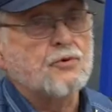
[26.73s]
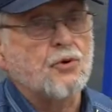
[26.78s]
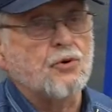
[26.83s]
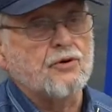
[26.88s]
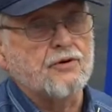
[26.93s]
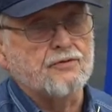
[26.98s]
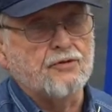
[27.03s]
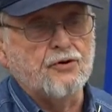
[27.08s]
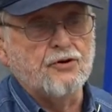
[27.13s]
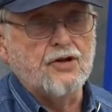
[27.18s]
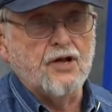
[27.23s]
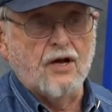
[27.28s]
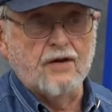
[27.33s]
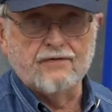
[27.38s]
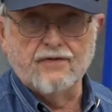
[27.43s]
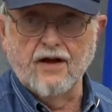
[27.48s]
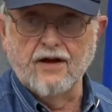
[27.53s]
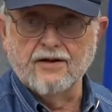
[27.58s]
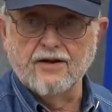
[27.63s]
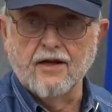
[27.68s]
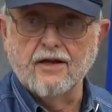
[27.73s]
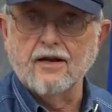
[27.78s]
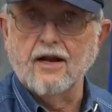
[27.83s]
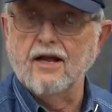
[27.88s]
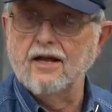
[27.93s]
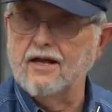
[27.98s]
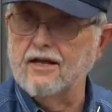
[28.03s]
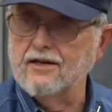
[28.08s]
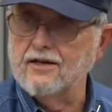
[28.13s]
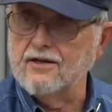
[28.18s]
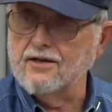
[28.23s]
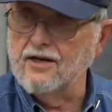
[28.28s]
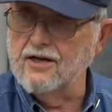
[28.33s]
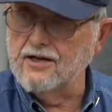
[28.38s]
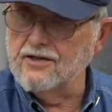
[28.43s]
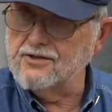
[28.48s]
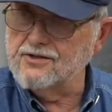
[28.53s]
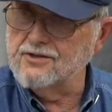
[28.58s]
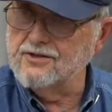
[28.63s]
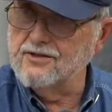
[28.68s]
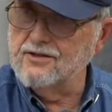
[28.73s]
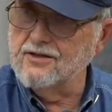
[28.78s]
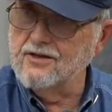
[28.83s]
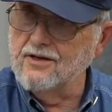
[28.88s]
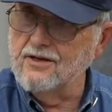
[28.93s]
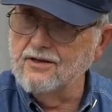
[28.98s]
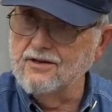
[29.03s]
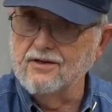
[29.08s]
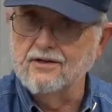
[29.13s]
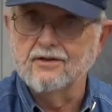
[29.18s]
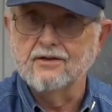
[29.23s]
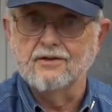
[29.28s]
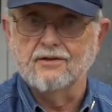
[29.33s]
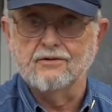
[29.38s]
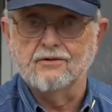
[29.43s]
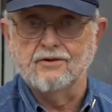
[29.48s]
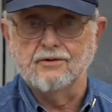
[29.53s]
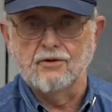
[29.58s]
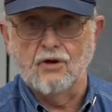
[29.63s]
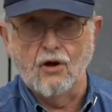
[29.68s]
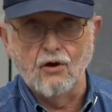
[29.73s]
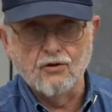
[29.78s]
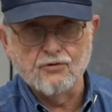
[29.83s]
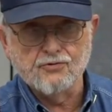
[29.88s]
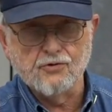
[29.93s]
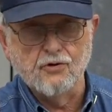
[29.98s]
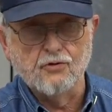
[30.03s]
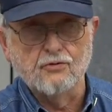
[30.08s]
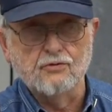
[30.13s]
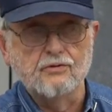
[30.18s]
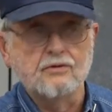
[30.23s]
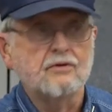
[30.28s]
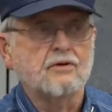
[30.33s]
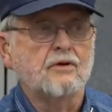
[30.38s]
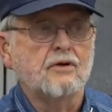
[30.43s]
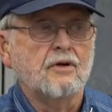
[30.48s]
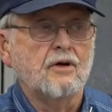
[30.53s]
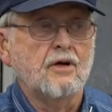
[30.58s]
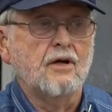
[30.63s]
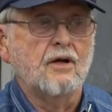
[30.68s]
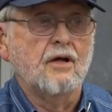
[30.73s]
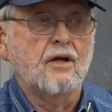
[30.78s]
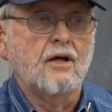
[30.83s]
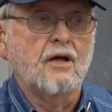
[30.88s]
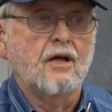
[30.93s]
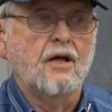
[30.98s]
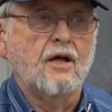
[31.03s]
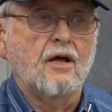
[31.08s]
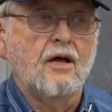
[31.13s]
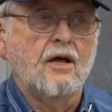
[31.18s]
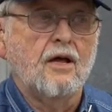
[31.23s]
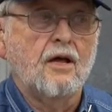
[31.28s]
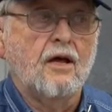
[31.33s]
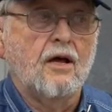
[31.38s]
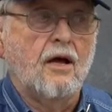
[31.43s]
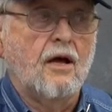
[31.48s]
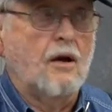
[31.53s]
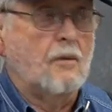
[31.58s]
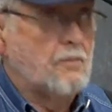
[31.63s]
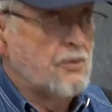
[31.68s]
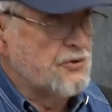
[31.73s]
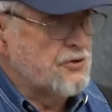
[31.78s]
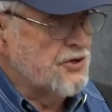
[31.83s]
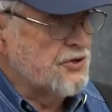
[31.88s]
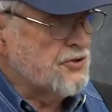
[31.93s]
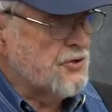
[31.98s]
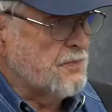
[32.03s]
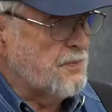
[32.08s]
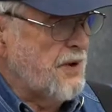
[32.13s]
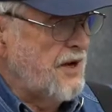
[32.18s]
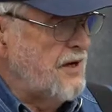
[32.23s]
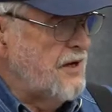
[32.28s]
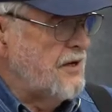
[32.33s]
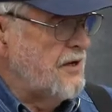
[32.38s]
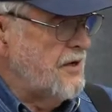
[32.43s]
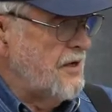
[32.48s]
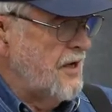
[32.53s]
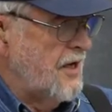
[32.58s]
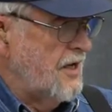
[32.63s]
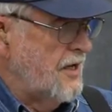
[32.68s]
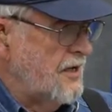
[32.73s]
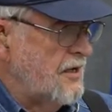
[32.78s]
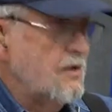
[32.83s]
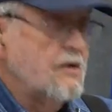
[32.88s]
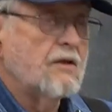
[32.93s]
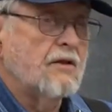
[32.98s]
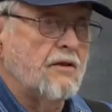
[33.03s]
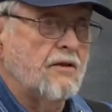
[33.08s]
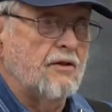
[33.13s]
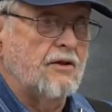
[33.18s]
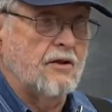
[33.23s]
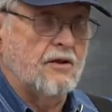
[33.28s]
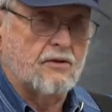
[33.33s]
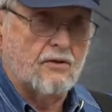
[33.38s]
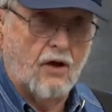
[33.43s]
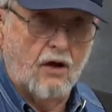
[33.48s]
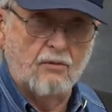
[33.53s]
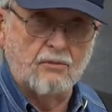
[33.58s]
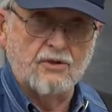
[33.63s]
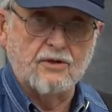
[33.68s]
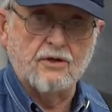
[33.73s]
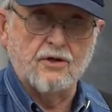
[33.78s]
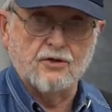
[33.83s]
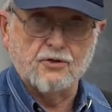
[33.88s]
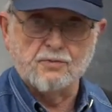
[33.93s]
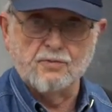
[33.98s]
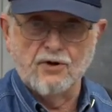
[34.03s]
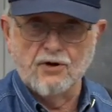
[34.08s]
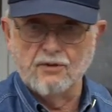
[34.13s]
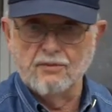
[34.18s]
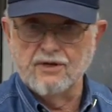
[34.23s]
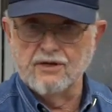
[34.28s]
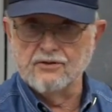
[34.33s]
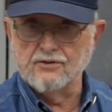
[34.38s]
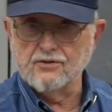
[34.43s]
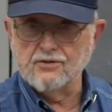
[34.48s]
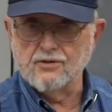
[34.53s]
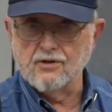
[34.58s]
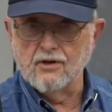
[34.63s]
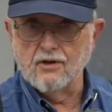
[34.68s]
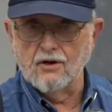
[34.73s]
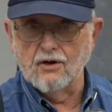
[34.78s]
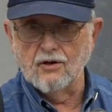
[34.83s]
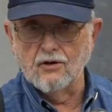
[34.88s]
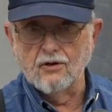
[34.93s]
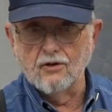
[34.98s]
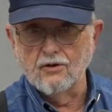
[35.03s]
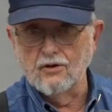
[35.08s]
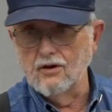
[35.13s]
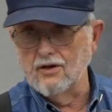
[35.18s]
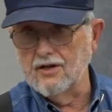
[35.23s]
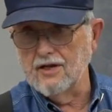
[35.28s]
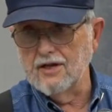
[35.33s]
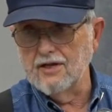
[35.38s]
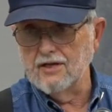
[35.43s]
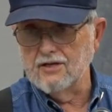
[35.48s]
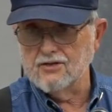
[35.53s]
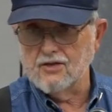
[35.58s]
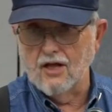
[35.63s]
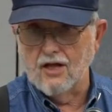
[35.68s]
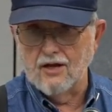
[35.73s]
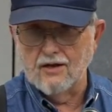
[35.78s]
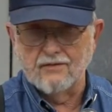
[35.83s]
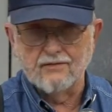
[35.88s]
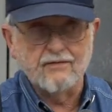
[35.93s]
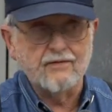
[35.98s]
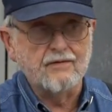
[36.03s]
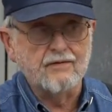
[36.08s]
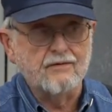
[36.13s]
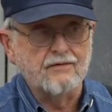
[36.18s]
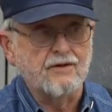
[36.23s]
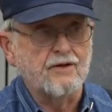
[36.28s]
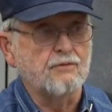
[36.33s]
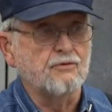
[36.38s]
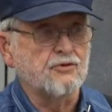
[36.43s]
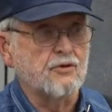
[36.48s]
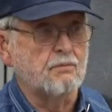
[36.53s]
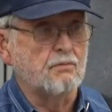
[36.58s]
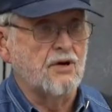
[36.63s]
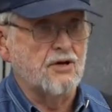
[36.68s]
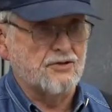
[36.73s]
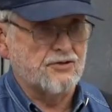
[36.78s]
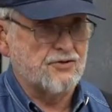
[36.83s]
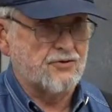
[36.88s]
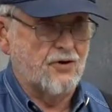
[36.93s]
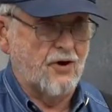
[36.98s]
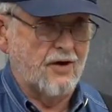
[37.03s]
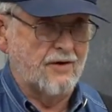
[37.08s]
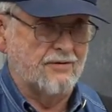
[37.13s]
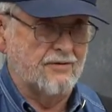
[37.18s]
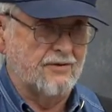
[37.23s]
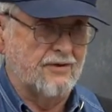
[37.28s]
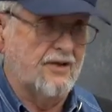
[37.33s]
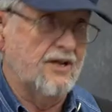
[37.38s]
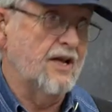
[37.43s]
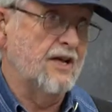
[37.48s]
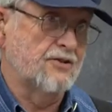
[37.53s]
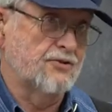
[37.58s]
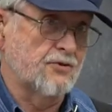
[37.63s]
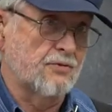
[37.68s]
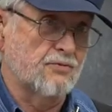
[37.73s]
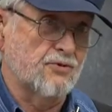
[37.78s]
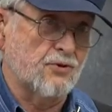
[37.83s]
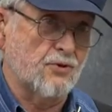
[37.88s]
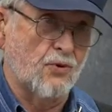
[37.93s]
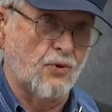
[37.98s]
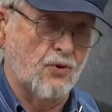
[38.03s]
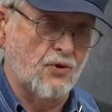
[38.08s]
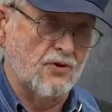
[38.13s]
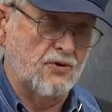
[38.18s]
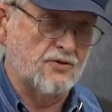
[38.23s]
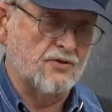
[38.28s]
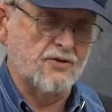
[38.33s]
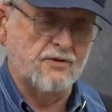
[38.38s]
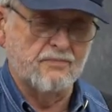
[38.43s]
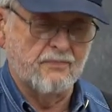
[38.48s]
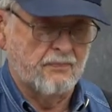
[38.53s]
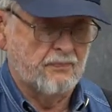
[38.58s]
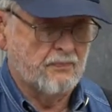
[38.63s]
tour of duty, I found out I had a cousin that also participated in the atomic experiments early in his life. He was a bus driver. He had some stories.